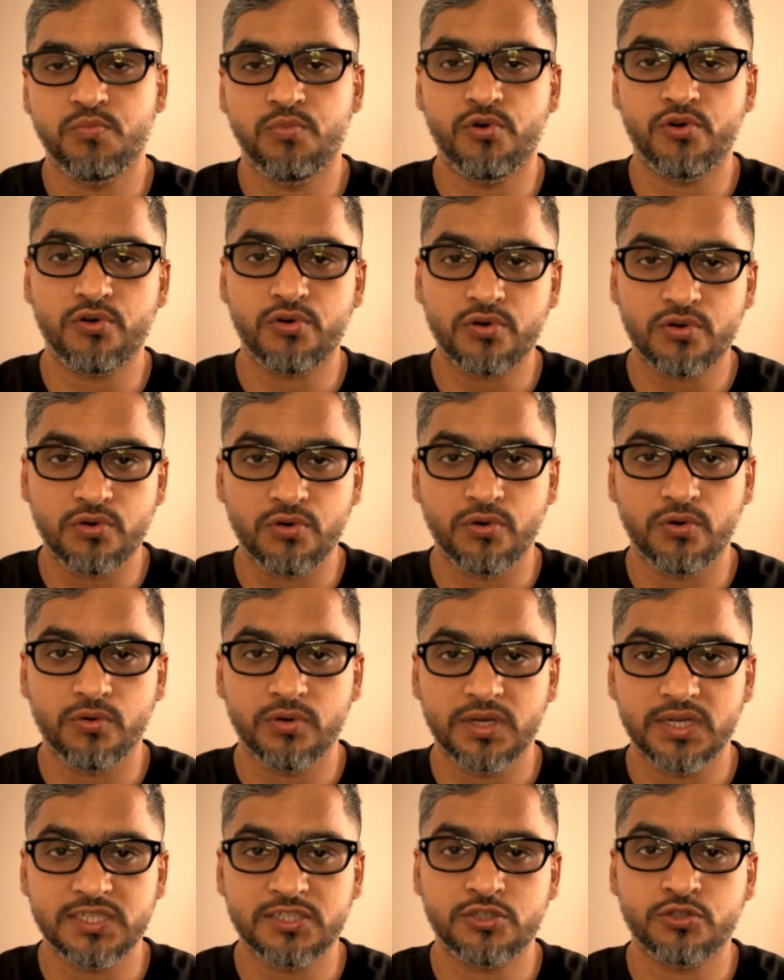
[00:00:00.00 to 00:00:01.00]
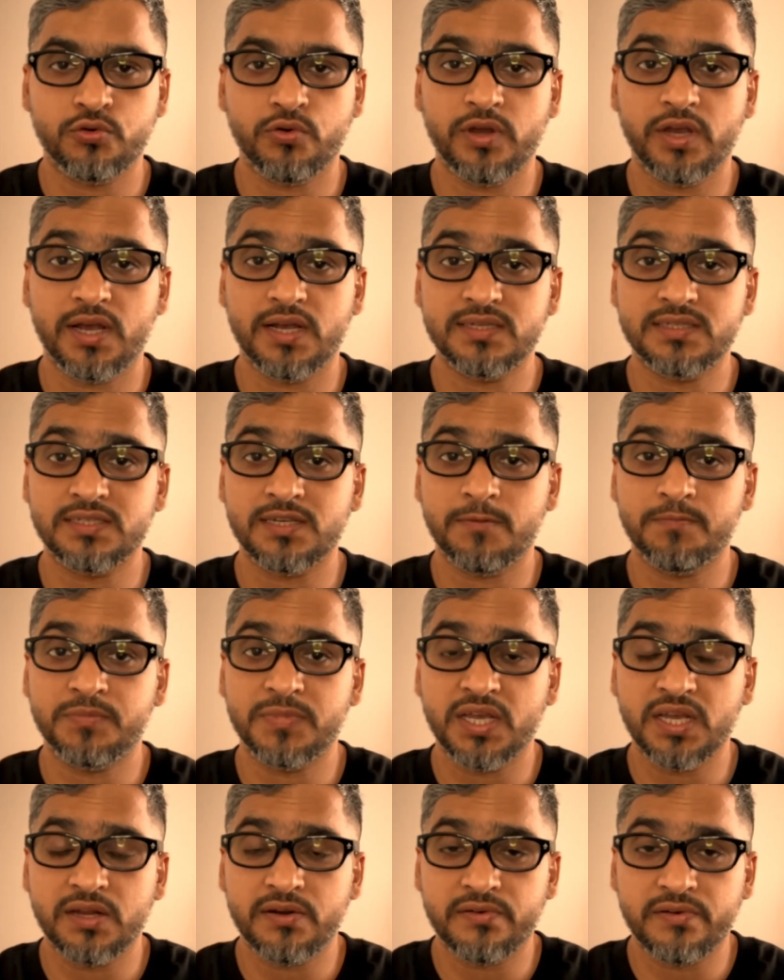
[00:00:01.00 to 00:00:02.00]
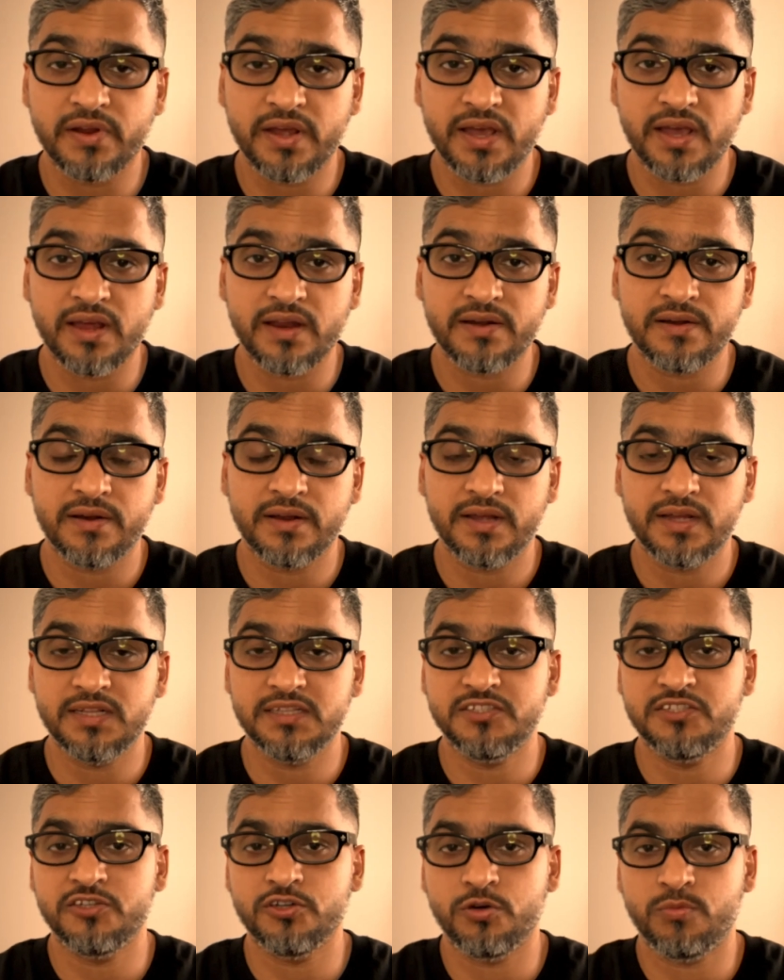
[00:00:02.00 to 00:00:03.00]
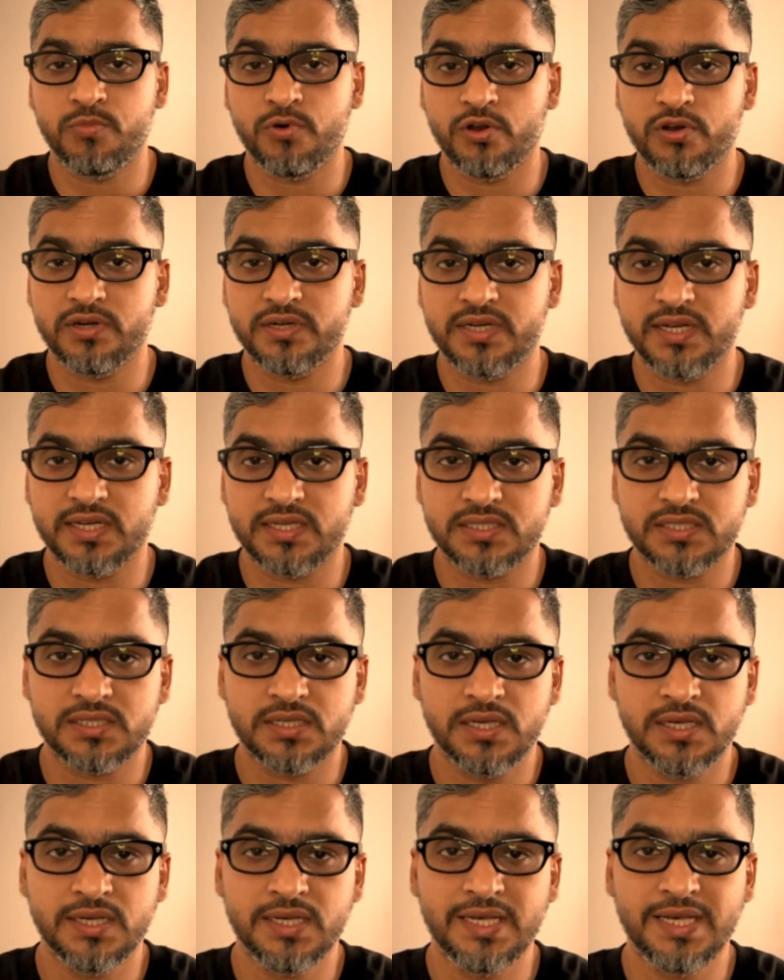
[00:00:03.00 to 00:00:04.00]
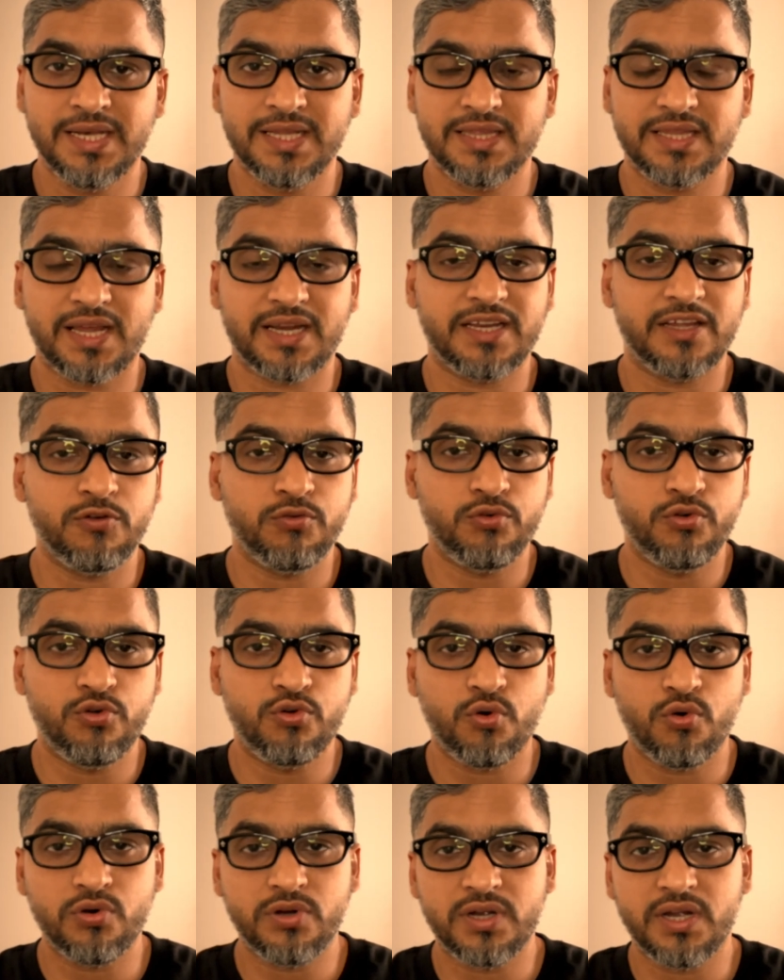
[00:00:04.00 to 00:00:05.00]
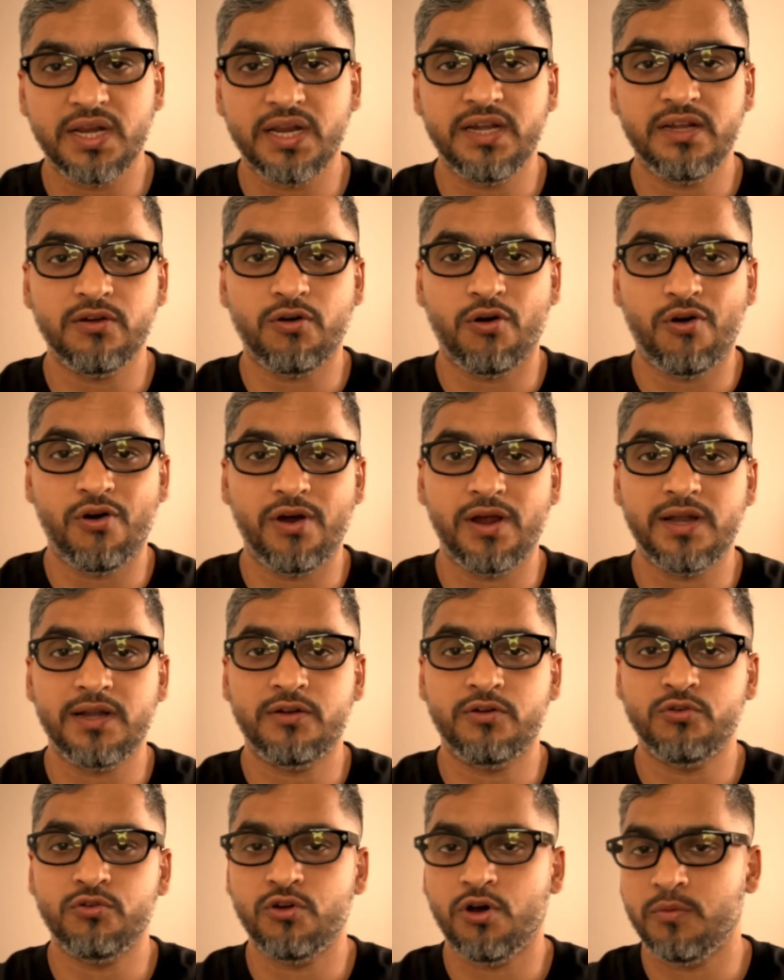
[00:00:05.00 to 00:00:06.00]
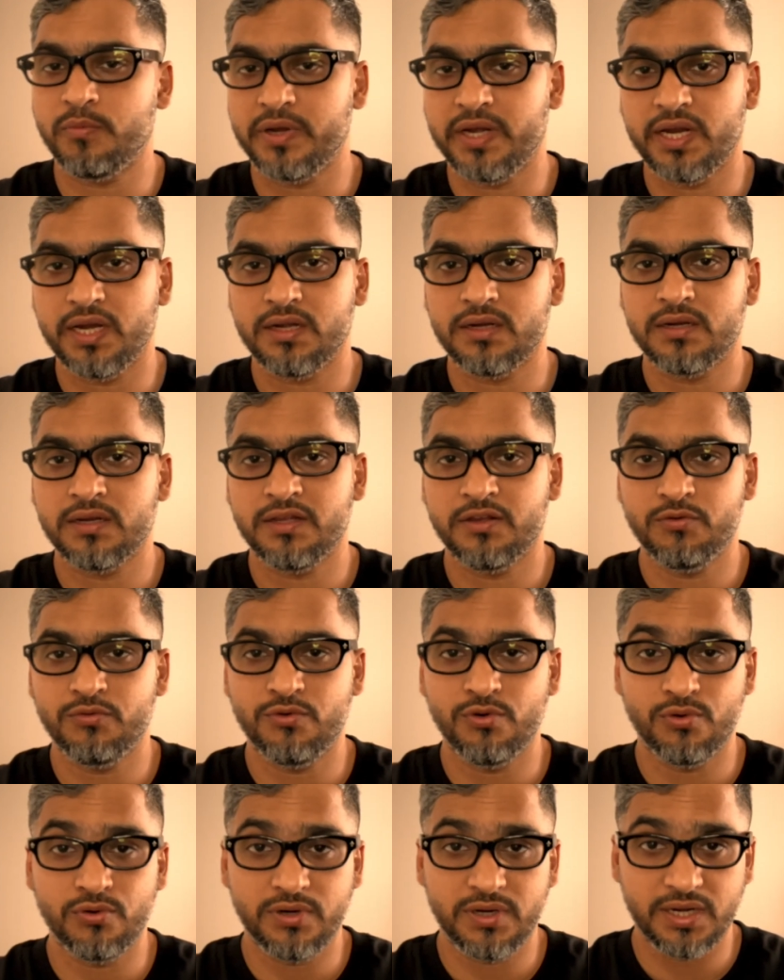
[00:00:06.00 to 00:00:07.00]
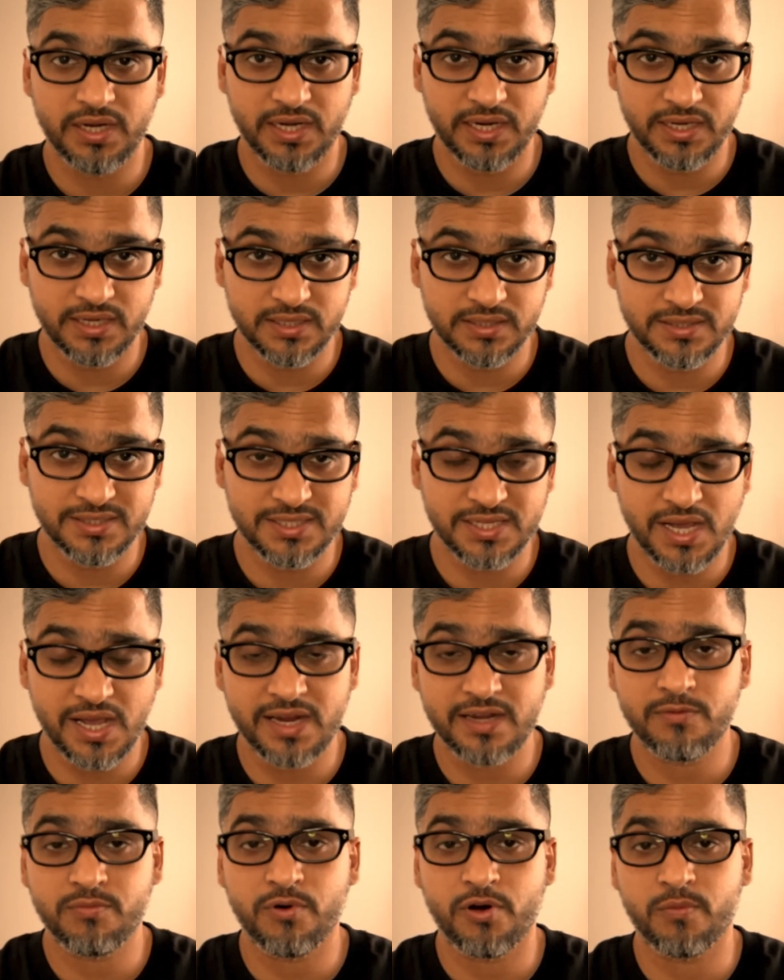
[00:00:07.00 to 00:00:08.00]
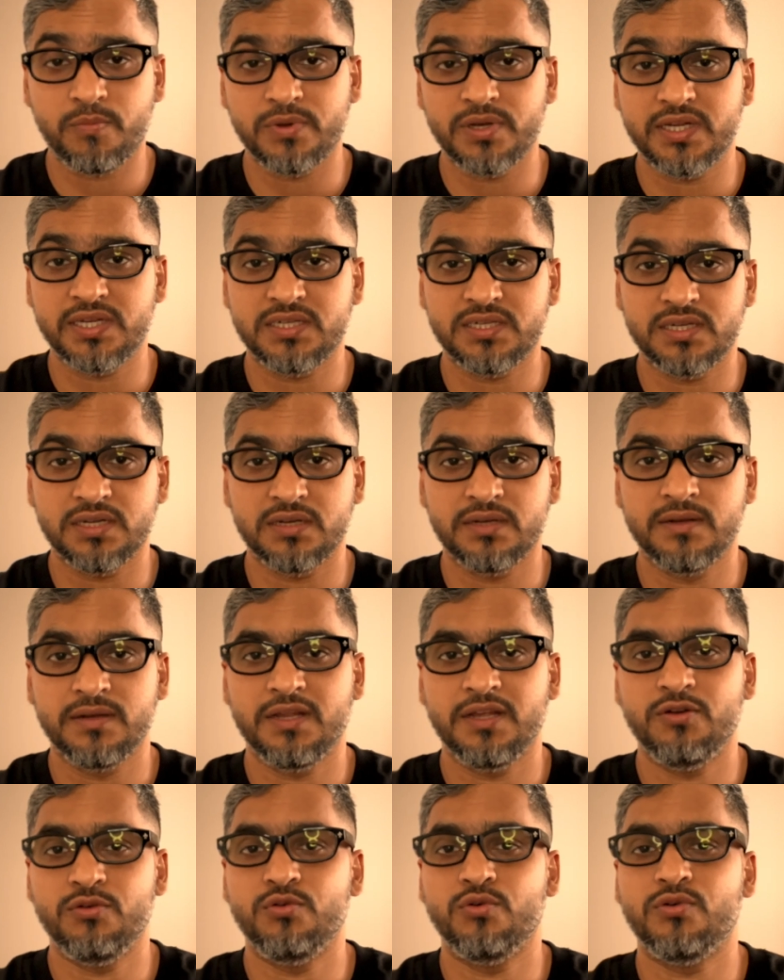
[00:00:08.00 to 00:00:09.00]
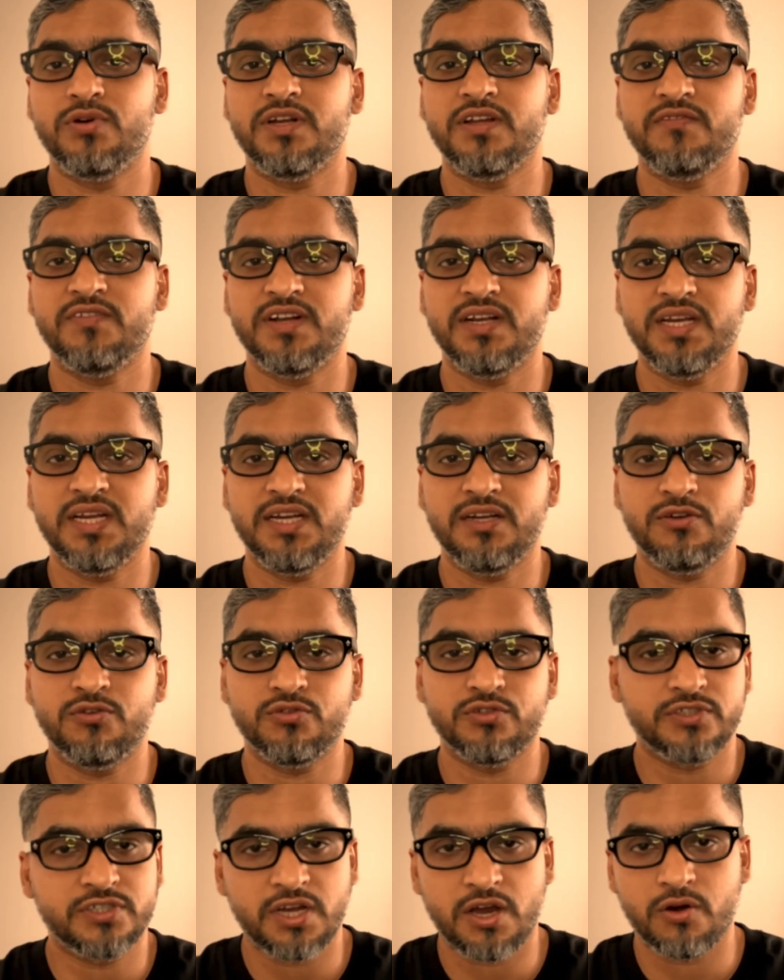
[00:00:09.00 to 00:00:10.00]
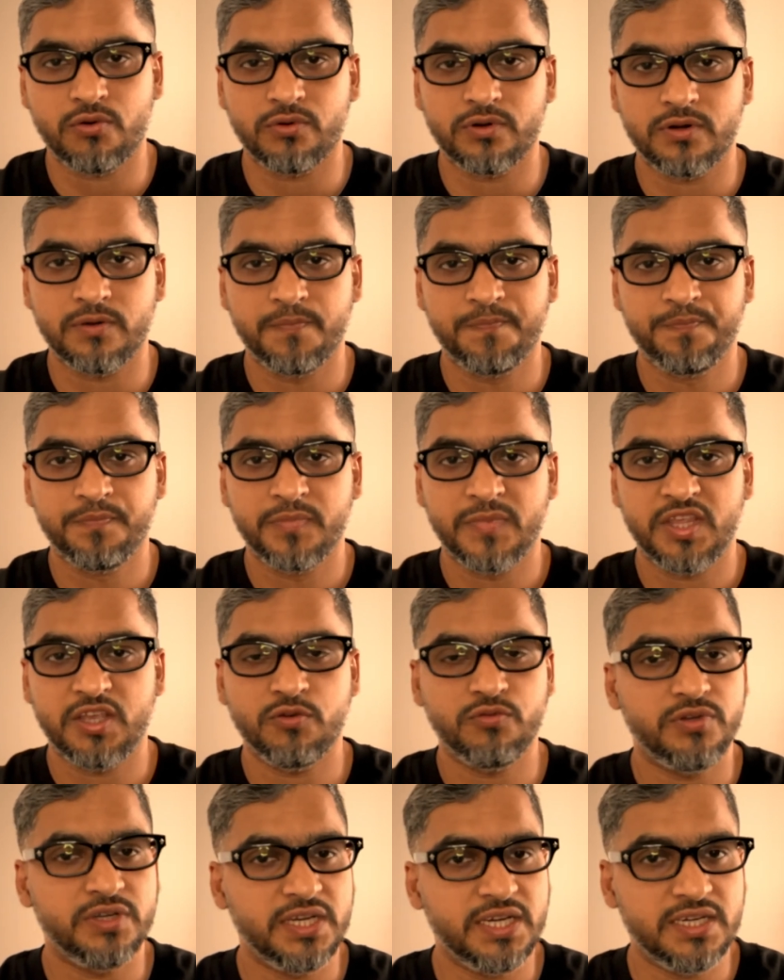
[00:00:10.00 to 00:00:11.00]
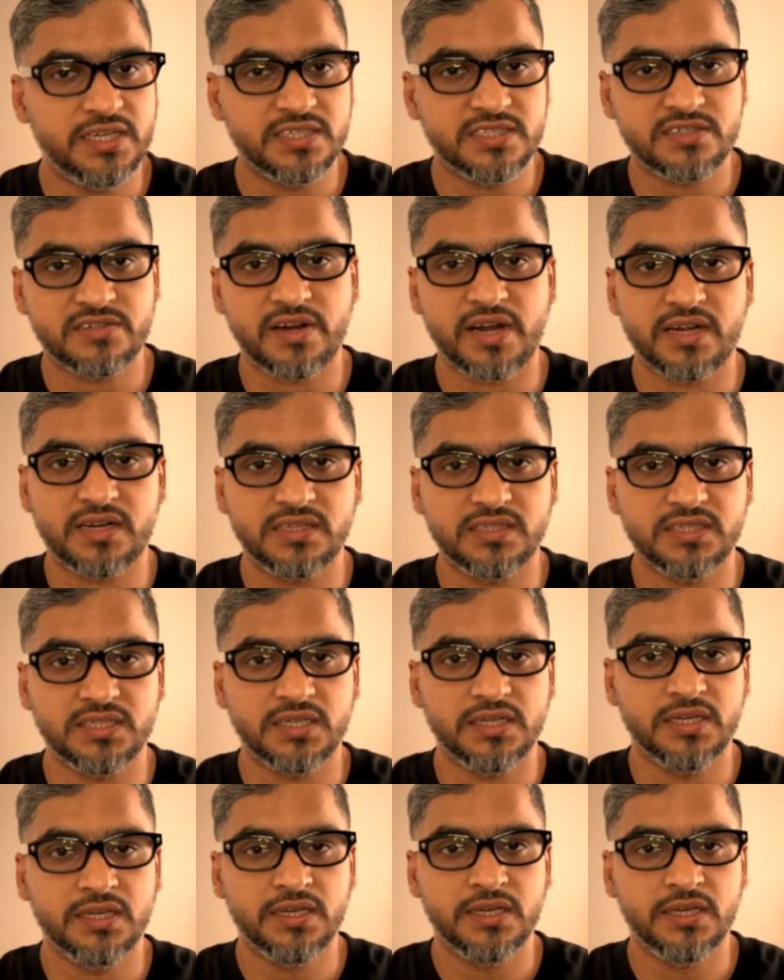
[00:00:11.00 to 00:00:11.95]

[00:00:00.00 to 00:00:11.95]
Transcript: Morocco is showing us something rare in geopolitics. That you don't need oil to dominate. You don't need a giant population. You don't even need to shout. You need a strategy.